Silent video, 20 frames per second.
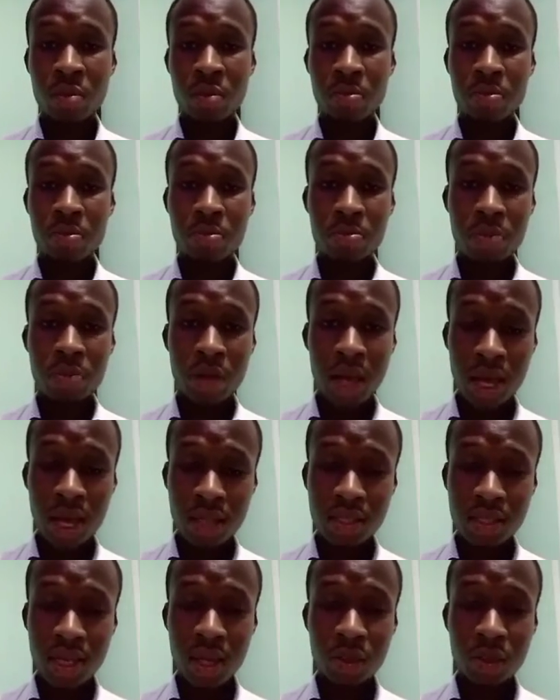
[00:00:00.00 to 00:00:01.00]
pass
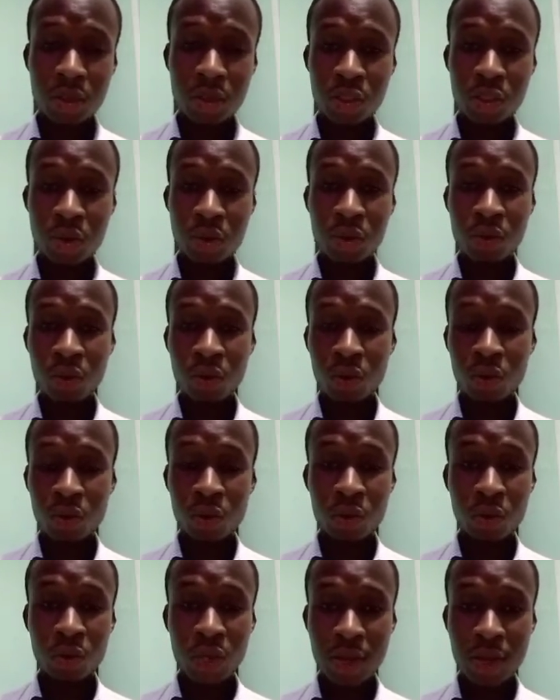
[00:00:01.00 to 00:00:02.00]
out urine, or we have
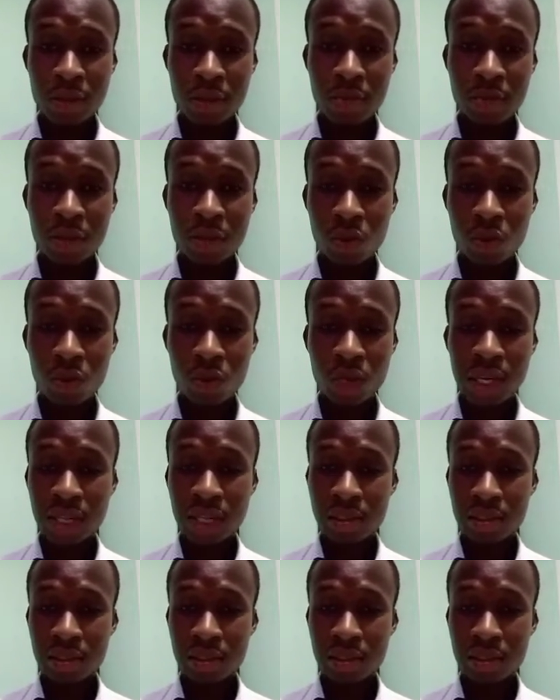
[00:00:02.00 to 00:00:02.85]
something we call catheter,